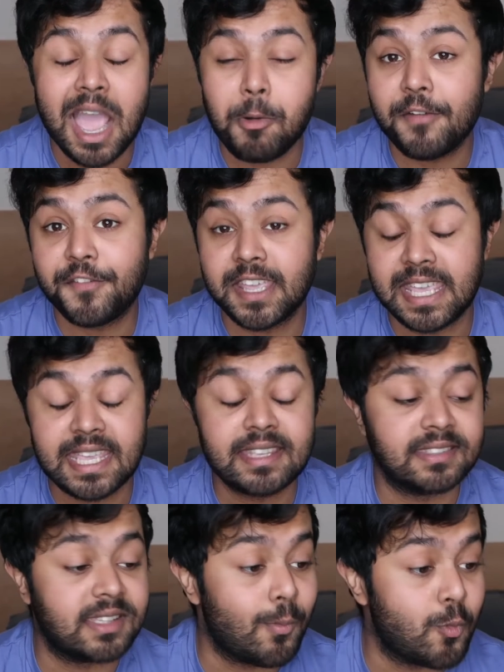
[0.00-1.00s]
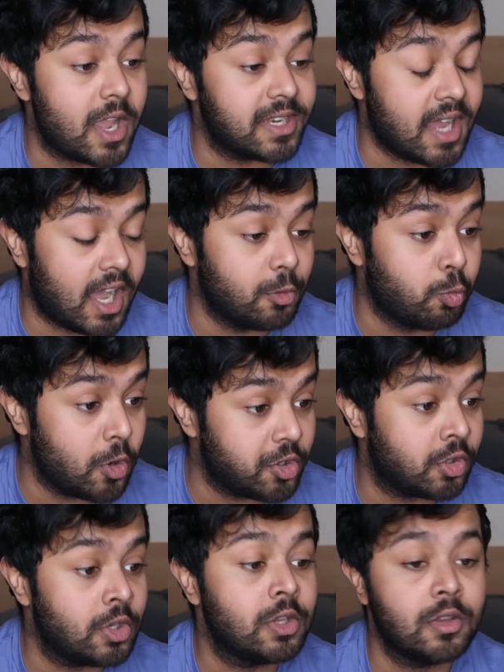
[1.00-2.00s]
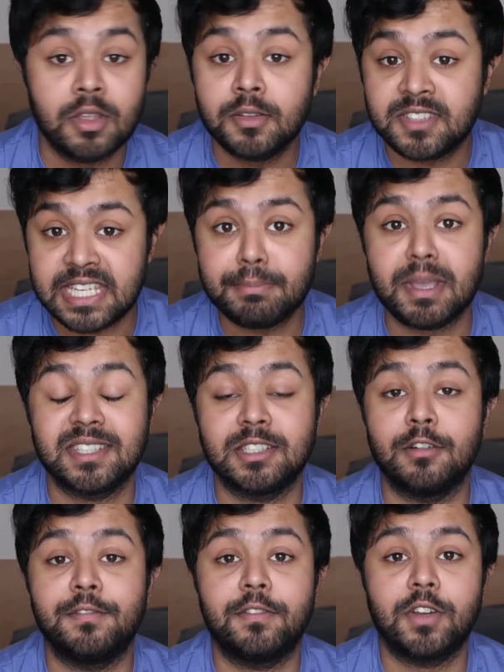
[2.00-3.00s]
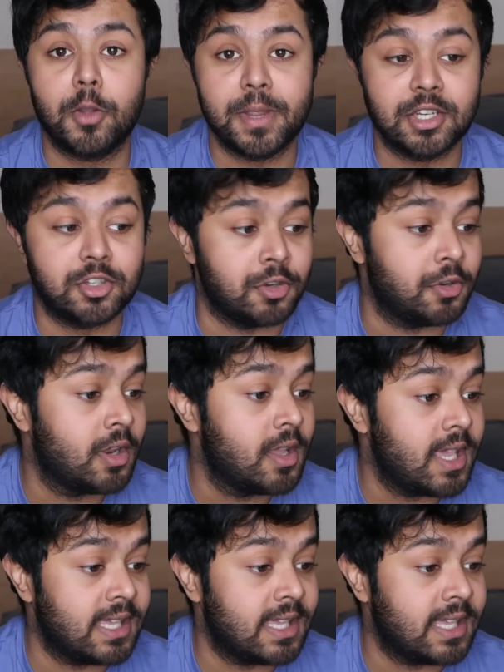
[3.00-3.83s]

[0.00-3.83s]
However, it is somewhere that I would see myself going to.